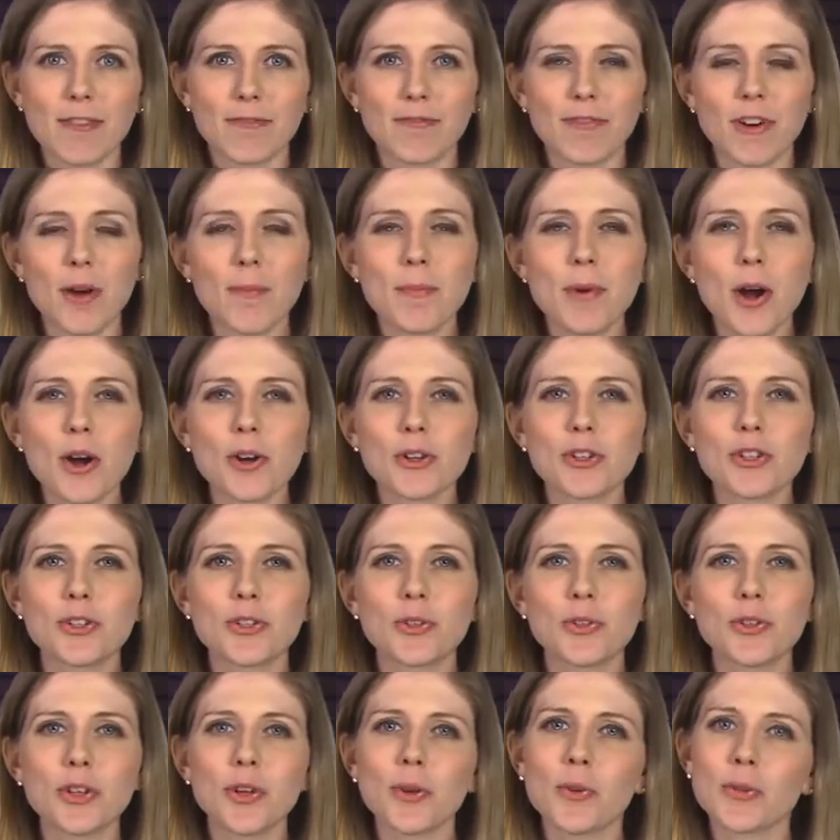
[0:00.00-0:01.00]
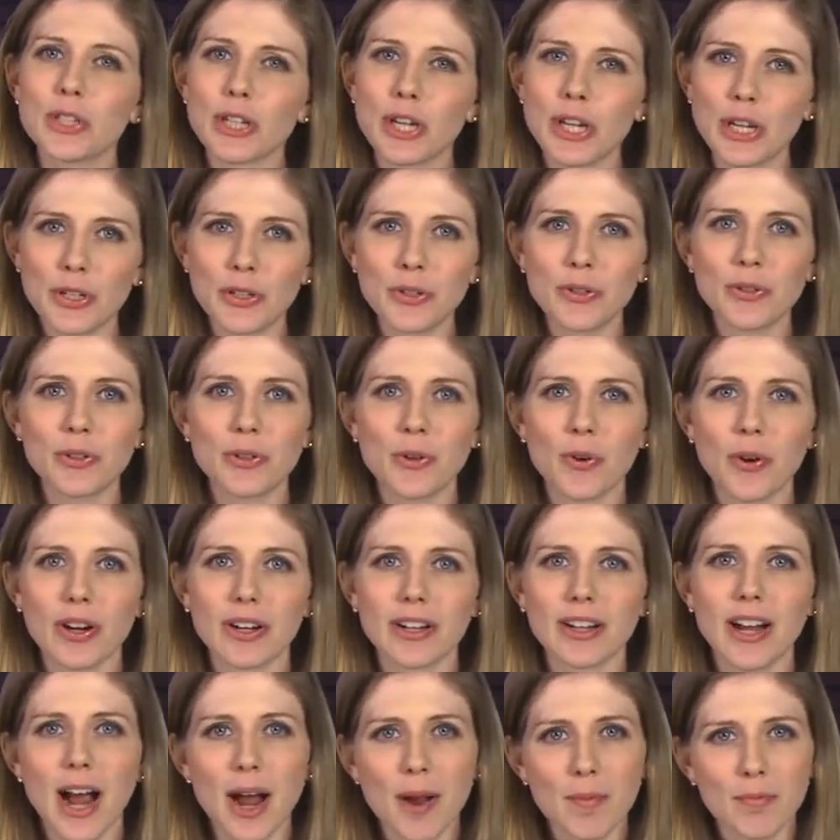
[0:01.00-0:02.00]
From our studios in New
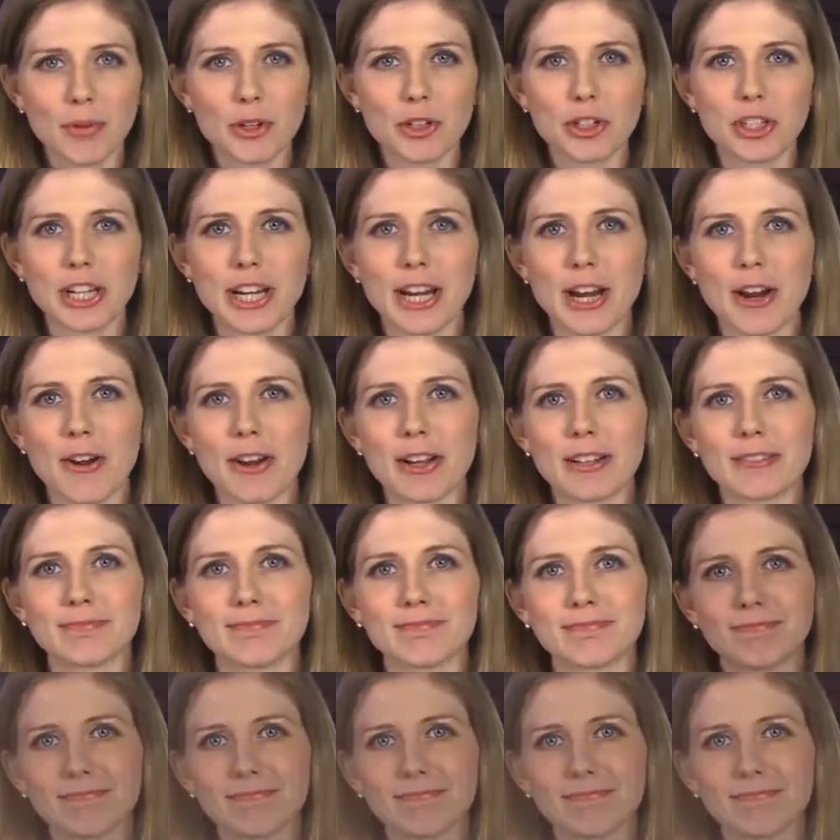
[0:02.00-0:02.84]
York, I'm Bridget Carey.